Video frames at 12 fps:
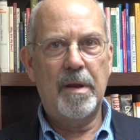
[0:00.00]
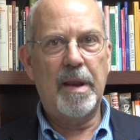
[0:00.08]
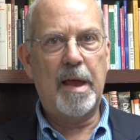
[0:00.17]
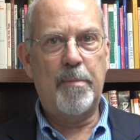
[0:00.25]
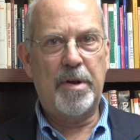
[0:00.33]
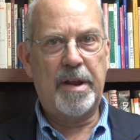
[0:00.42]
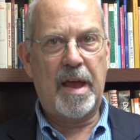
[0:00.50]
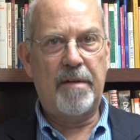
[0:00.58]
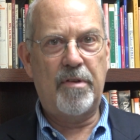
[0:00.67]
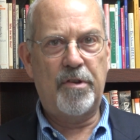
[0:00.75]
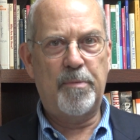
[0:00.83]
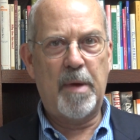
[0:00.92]
Laban
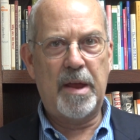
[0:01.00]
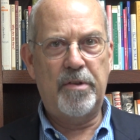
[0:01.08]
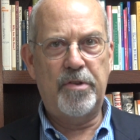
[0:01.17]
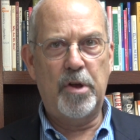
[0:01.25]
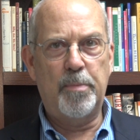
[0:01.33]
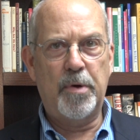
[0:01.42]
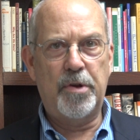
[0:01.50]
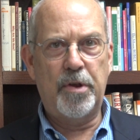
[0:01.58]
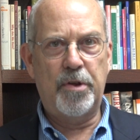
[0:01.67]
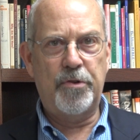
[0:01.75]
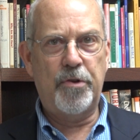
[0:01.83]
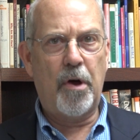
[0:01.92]
gave his maid Zilpah to
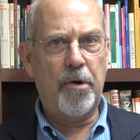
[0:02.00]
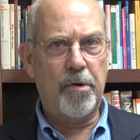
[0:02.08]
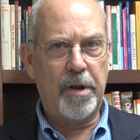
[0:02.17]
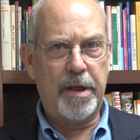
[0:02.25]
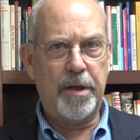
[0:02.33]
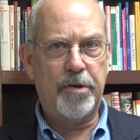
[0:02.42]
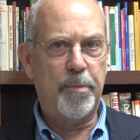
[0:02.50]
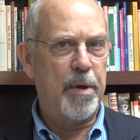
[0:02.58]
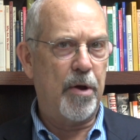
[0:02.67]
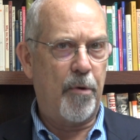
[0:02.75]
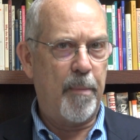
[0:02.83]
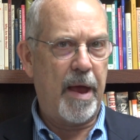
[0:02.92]
his daughter Leah to
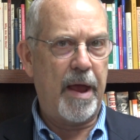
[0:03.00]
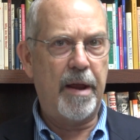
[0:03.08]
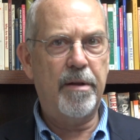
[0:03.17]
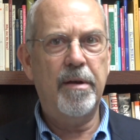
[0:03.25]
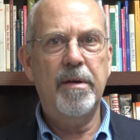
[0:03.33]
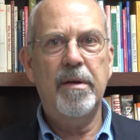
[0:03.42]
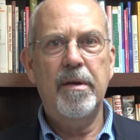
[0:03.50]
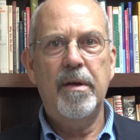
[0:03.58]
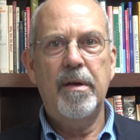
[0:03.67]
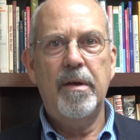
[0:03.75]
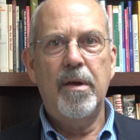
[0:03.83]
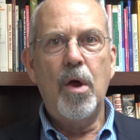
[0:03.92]
be her maid.
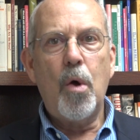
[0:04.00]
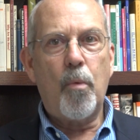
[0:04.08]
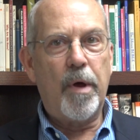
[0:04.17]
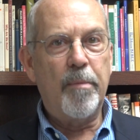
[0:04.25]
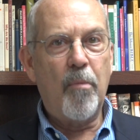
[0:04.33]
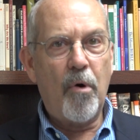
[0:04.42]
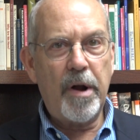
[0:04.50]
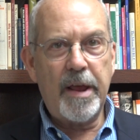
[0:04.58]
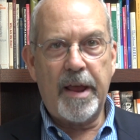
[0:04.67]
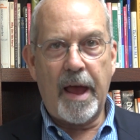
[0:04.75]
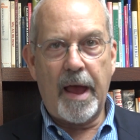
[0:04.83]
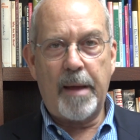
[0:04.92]
When
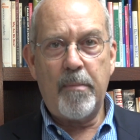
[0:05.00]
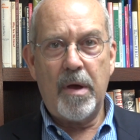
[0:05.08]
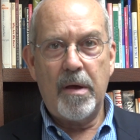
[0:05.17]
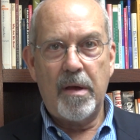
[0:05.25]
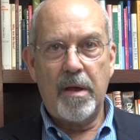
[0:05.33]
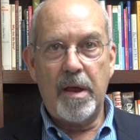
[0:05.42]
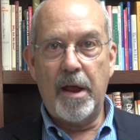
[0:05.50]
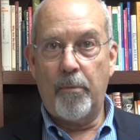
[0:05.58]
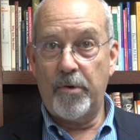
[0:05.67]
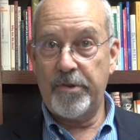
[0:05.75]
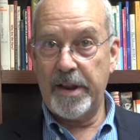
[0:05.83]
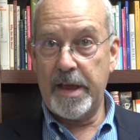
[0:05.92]
morning came,
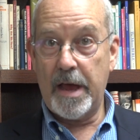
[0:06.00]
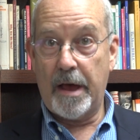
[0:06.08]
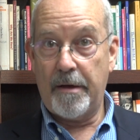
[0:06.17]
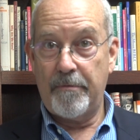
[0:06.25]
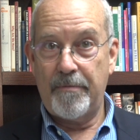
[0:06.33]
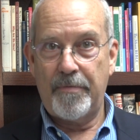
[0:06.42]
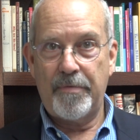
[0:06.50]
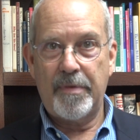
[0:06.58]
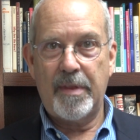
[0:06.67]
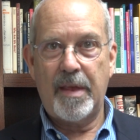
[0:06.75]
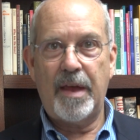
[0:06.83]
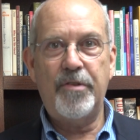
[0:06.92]
it was Leah.
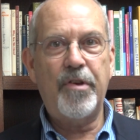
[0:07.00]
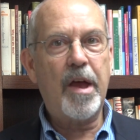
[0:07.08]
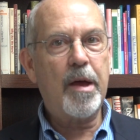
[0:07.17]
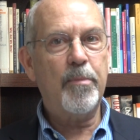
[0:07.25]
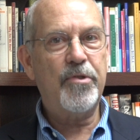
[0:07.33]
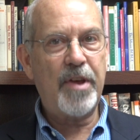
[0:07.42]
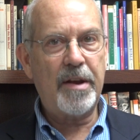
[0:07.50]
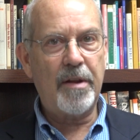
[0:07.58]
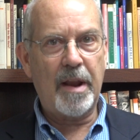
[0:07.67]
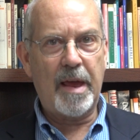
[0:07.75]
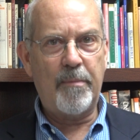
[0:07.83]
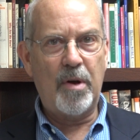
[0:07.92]
And Jacob said
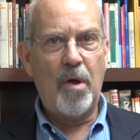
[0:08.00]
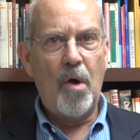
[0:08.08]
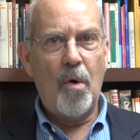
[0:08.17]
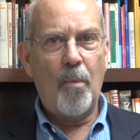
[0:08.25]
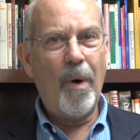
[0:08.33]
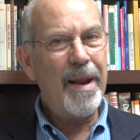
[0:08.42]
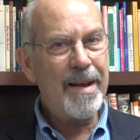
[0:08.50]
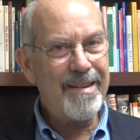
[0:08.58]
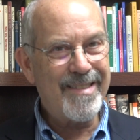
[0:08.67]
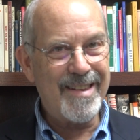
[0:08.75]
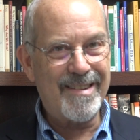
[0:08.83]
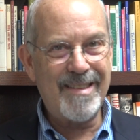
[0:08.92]
to Laban, What
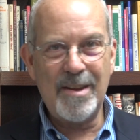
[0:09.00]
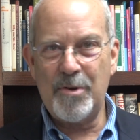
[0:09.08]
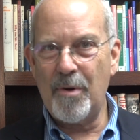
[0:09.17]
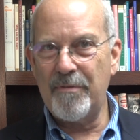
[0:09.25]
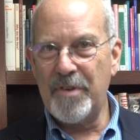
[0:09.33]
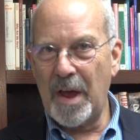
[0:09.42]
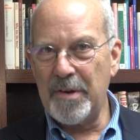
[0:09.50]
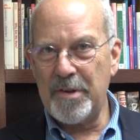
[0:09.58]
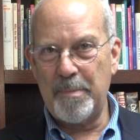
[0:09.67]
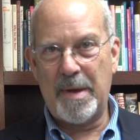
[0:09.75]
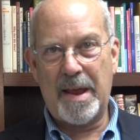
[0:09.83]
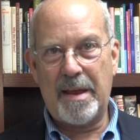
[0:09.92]
is this that you have done
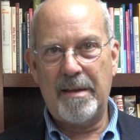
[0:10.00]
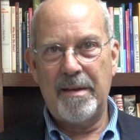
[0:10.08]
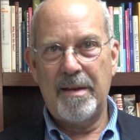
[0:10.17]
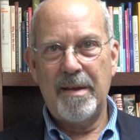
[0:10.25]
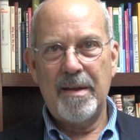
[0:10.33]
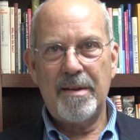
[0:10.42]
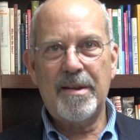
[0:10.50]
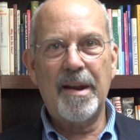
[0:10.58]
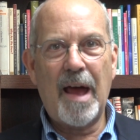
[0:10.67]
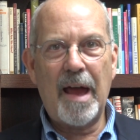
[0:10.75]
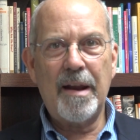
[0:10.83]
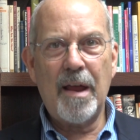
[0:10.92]
to me?
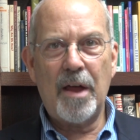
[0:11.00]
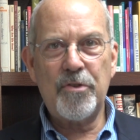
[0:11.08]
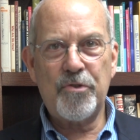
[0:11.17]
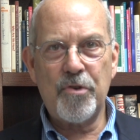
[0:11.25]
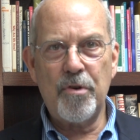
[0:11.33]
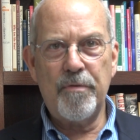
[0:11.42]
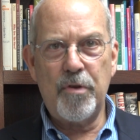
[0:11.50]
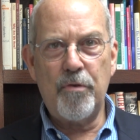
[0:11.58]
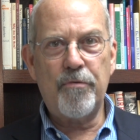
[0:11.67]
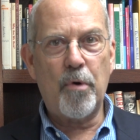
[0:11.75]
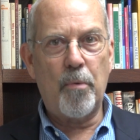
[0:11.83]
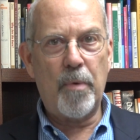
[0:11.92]
Did I not serve you
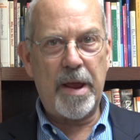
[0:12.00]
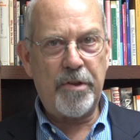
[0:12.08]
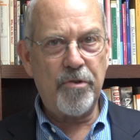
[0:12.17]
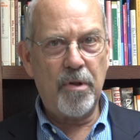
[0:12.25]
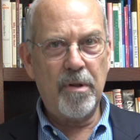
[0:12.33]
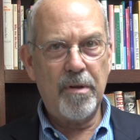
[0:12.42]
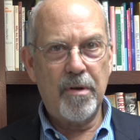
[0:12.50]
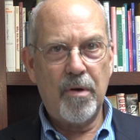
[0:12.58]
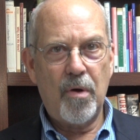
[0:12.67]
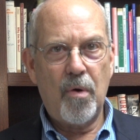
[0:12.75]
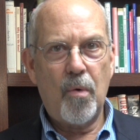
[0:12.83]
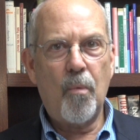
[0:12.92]
for Rachel?
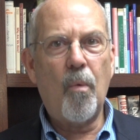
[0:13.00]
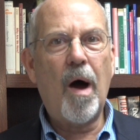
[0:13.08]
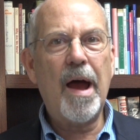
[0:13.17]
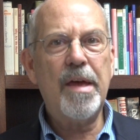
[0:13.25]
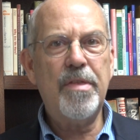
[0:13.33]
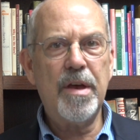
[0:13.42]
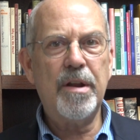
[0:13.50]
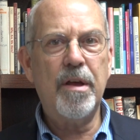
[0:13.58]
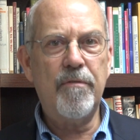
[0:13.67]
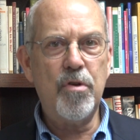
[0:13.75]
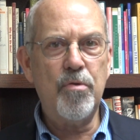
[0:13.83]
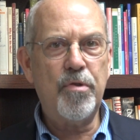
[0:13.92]
Why then
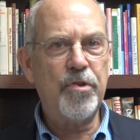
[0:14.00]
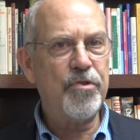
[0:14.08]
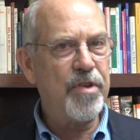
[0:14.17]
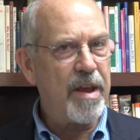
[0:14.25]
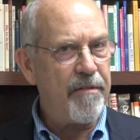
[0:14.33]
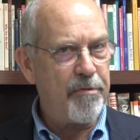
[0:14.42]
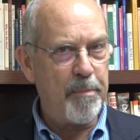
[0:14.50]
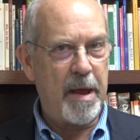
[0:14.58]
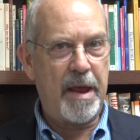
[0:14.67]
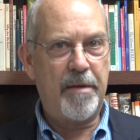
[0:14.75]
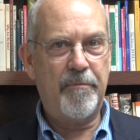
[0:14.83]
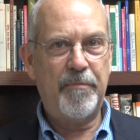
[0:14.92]
have you deceived
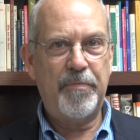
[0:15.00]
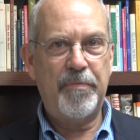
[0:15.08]
me?